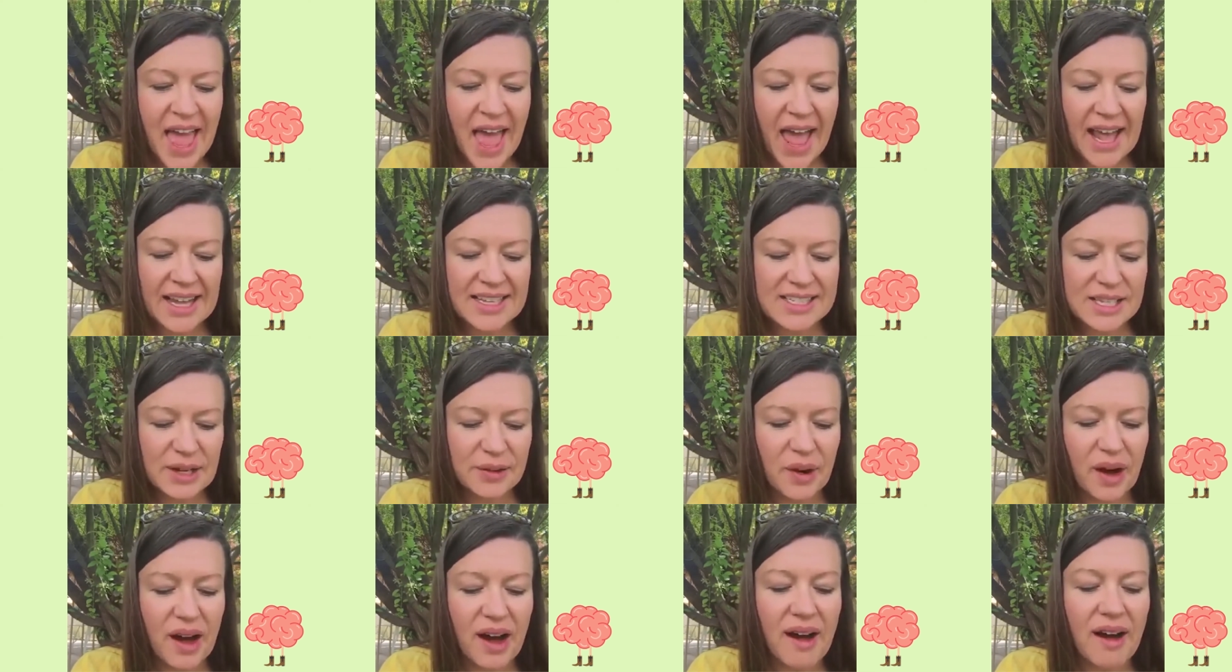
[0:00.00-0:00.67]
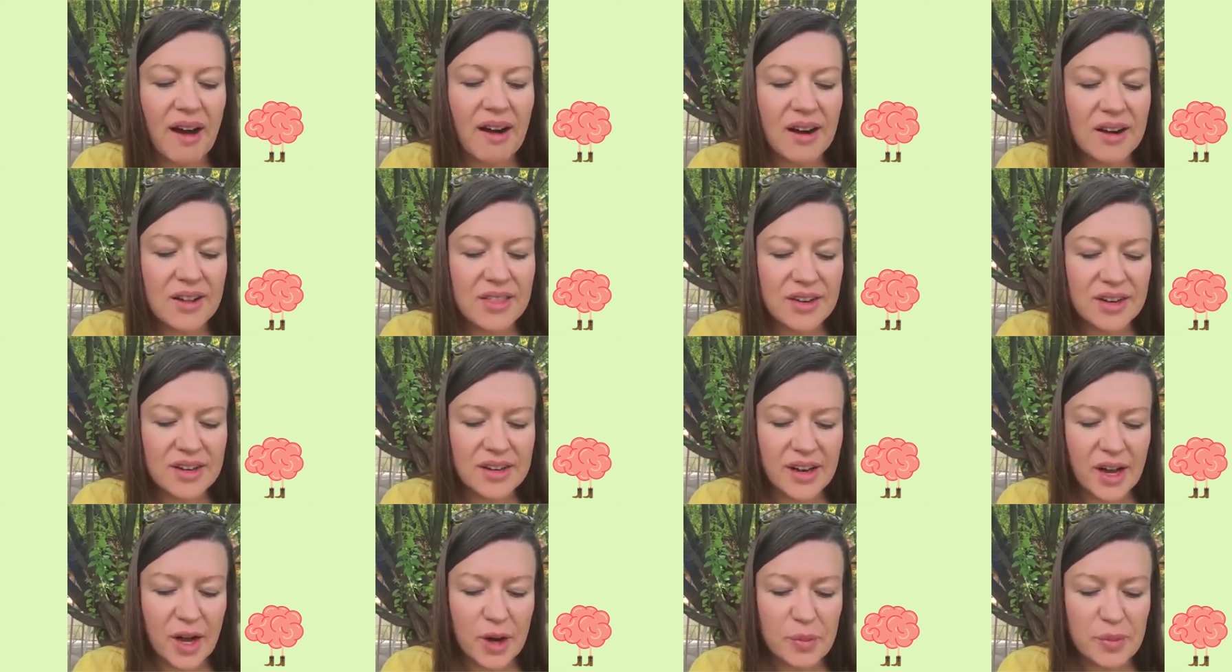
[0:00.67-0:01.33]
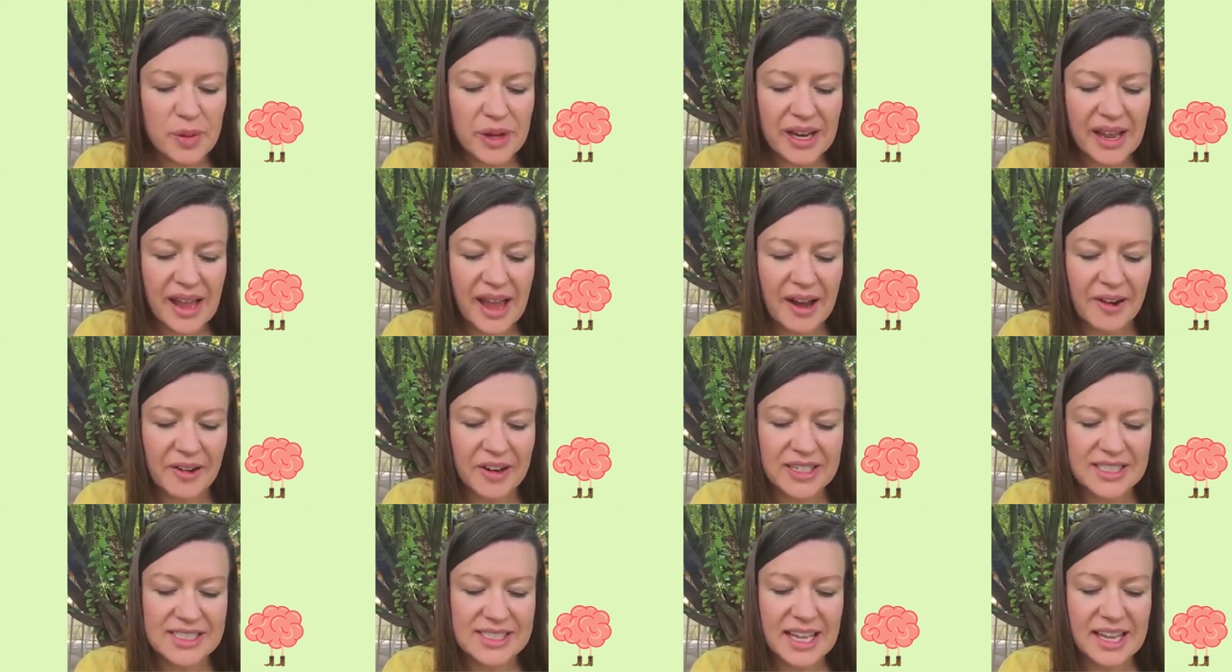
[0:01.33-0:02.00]
And so Arthur
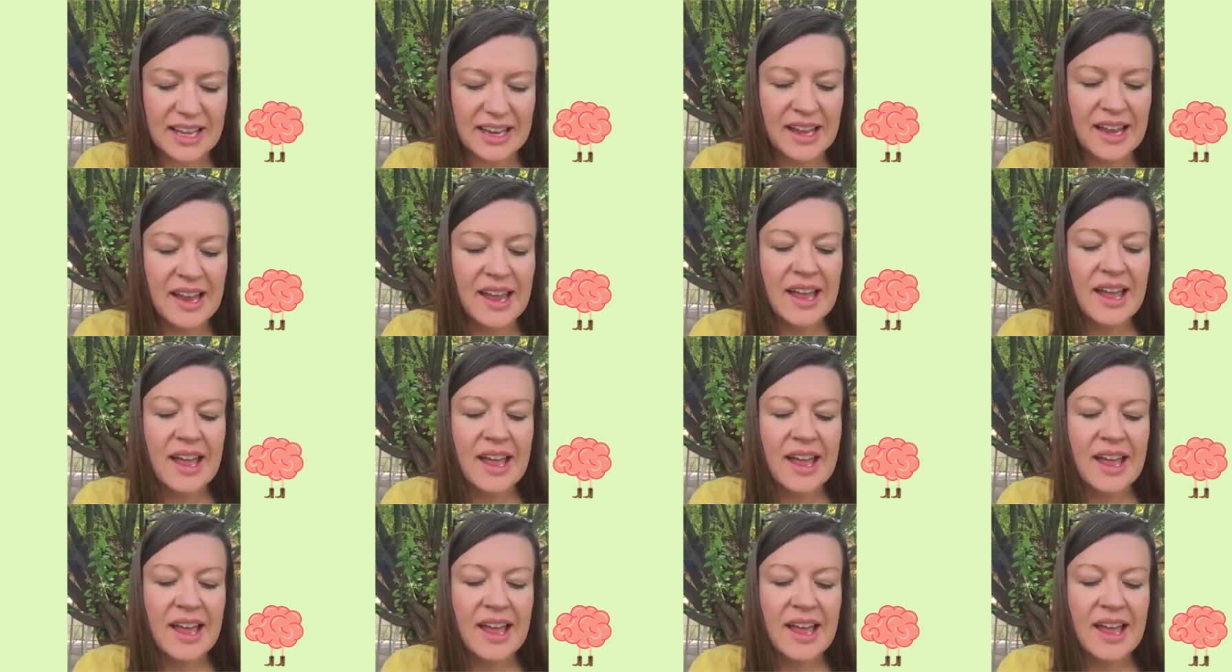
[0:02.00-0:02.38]
Schopenhauer said,